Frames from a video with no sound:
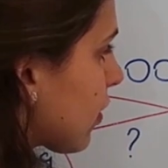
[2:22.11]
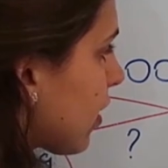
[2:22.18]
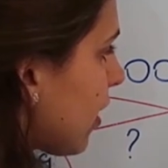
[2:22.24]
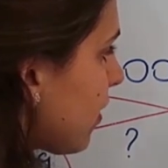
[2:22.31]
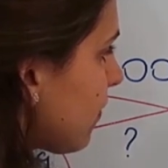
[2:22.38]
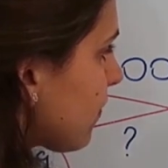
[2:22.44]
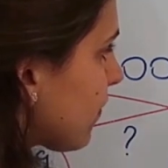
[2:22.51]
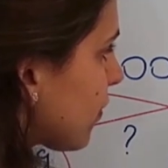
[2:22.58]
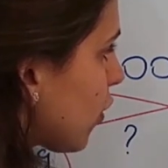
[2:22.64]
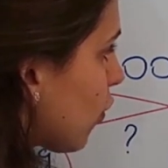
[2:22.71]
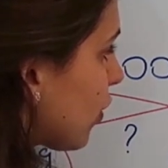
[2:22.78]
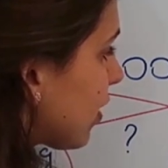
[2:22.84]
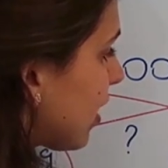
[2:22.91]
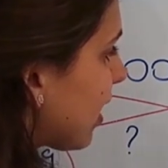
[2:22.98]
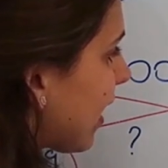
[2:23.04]
Okay?
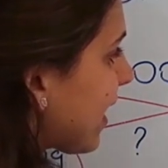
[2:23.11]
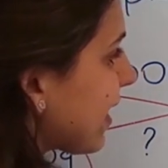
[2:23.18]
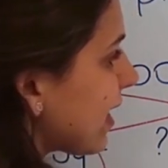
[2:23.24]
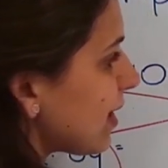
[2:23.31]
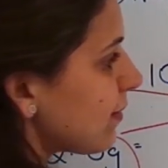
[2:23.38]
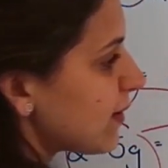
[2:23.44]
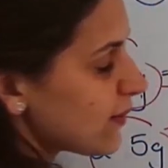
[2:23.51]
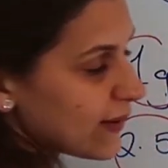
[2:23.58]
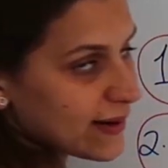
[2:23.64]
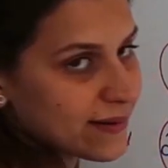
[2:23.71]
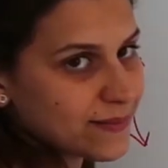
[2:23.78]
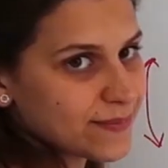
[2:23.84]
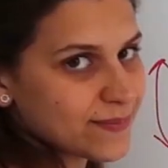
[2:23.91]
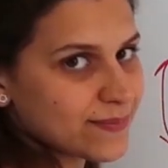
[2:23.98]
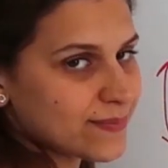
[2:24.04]
With a line in
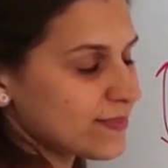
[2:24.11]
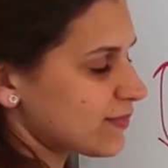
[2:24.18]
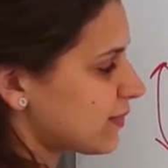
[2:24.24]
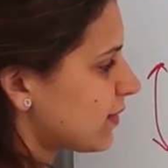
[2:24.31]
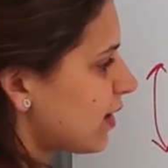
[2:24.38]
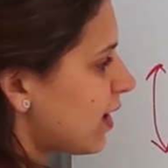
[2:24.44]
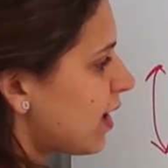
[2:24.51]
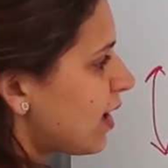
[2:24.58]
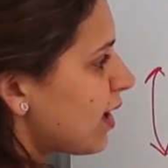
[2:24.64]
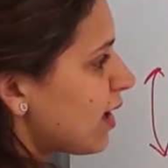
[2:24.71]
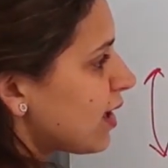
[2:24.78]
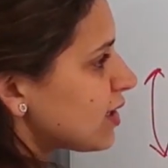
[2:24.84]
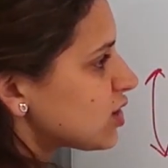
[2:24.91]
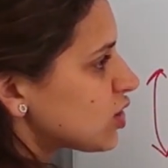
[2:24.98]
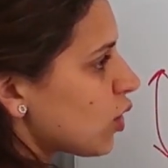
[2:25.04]
between.
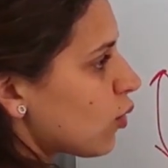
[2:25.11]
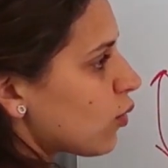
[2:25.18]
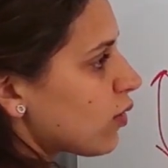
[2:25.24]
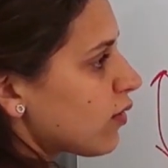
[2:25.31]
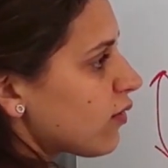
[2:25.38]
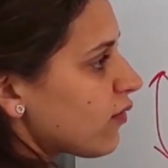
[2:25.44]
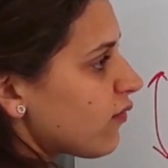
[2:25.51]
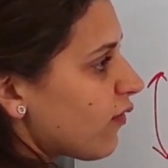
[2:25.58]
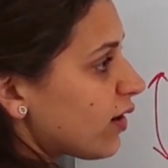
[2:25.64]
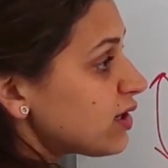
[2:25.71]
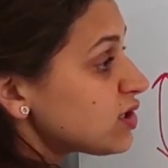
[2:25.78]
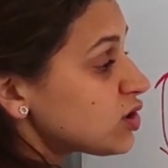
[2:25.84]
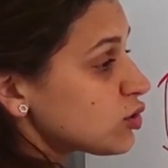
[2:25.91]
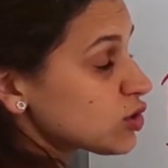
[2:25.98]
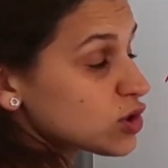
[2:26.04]
So,
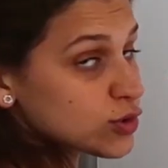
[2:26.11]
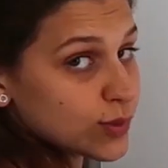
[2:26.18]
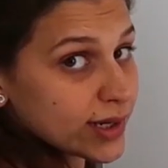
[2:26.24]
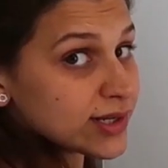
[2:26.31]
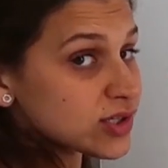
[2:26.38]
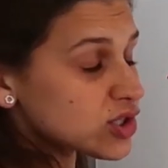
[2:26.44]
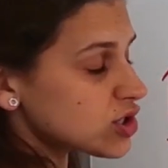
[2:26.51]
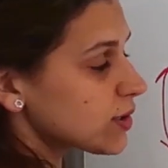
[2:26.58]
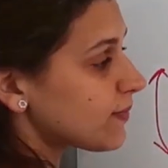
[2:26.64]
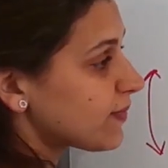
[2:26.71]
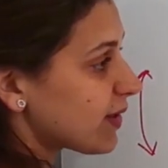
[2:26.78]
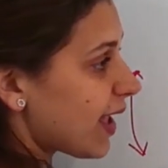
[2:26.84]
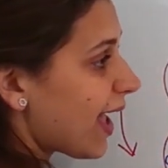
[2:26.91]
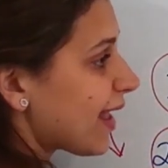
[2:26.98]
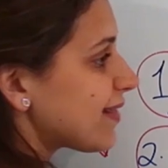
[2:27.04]
first you switch
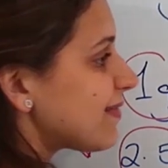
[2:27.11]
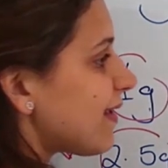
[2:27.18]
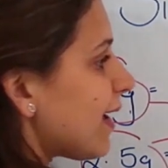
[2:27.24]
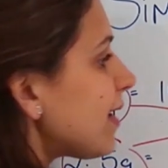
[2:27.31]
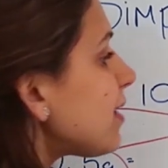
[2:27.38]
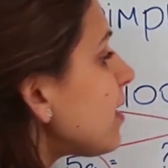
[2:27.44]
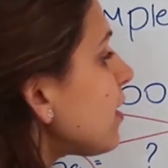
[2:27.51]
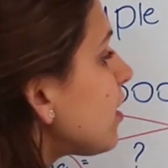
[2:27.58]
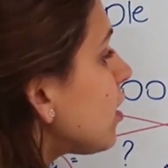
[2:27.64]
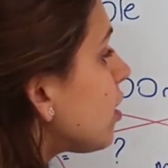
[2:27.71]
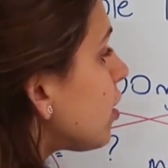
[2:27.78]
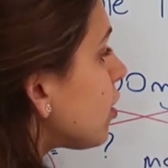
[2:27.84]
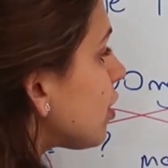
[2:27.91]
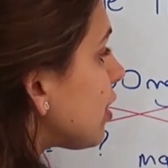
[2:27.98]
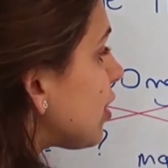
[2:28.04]
and then
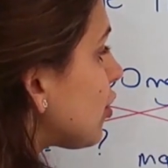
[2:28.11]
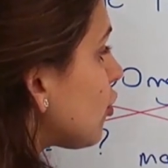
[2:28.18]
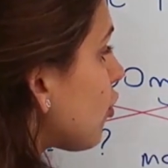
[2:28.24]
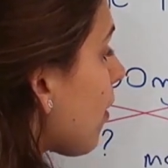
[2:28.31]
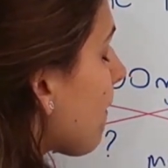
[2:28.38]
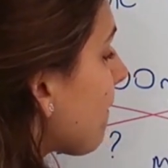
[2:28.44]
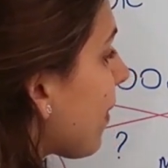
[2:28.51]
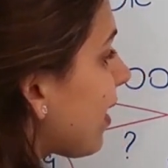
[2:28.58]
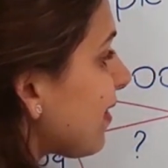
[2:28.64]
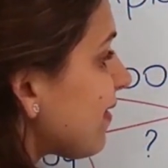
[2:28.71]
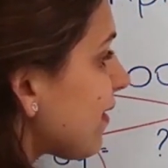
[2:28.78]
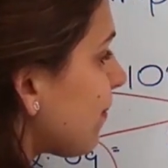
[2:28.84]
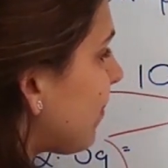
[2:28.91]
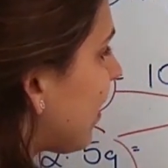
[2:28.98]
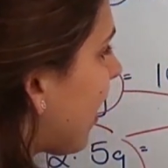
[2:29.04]
you
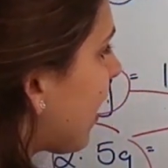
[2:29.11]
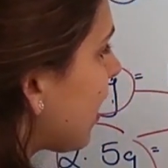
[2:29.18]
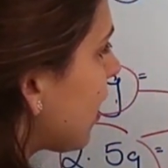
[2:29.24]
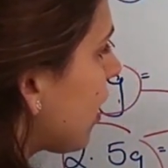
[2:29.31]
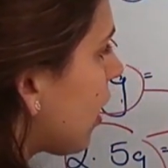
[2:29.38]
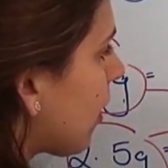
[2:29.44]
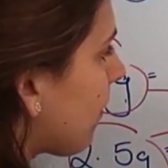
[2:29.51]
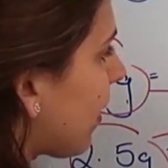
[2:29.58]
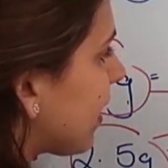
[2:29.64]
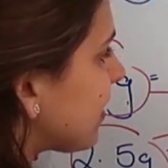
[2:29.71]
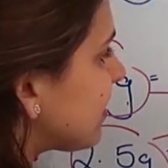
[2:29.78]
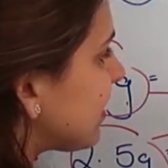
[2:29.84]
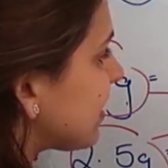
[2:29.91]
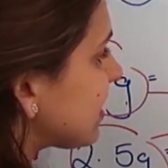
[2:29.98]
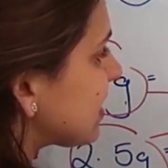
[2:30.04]
multiply
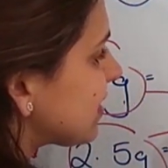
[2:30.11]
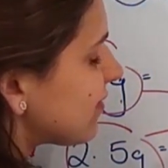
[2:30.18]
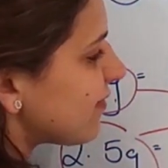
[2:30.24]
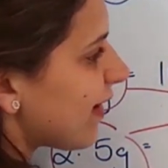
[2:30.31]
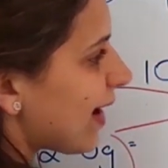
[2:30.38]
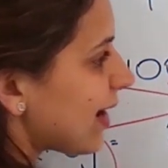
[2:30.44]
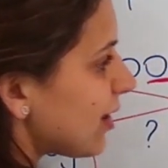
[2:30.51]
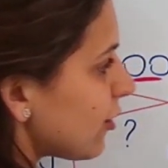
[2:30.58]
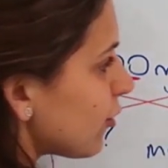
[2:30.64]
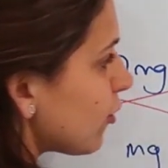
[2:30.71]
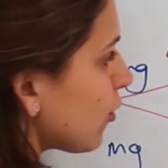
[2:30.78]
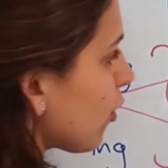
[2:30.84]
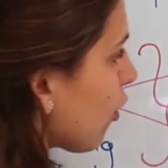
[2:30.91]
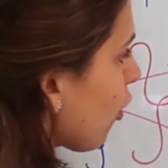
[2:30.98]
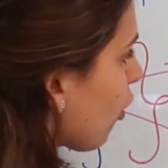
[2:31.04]
by this value